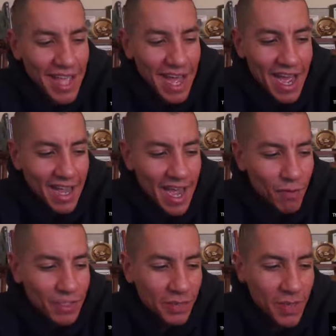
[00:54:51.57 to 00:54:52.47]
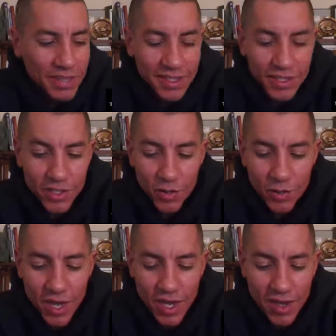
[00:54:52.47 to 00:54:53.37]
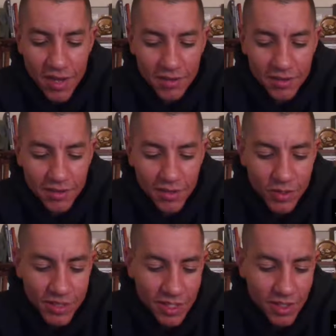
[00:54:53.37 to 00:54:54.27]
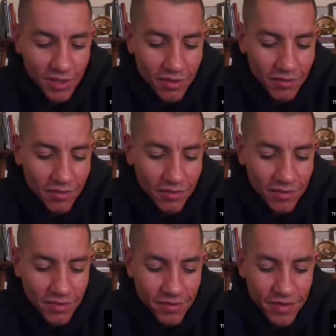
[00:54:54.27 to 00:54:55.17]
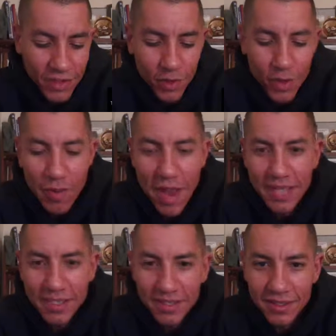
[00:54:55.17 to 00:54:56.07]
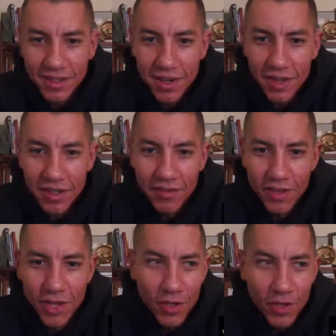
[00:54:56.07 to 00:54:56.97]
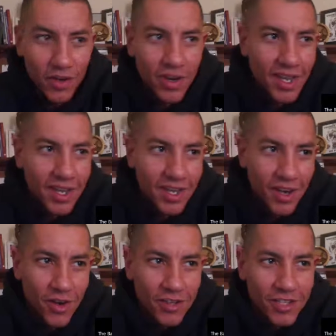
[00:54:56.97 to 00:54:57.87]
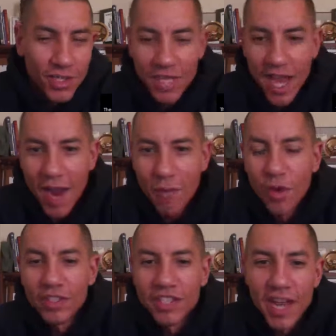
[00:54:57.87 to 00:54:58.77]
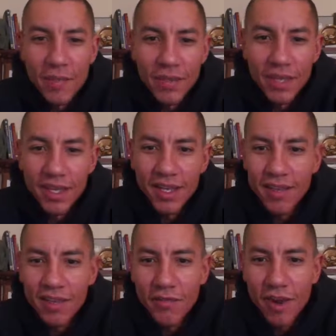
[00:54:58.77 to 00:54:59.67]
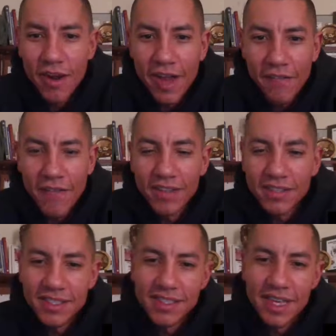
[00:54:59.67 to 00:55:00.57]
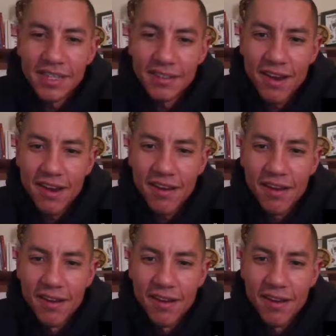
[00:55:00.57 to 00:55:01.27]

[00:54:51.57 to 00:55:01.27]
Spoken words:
I respect that you still do your passion. You know, even though you're a 2-time world champion and you've already found success there,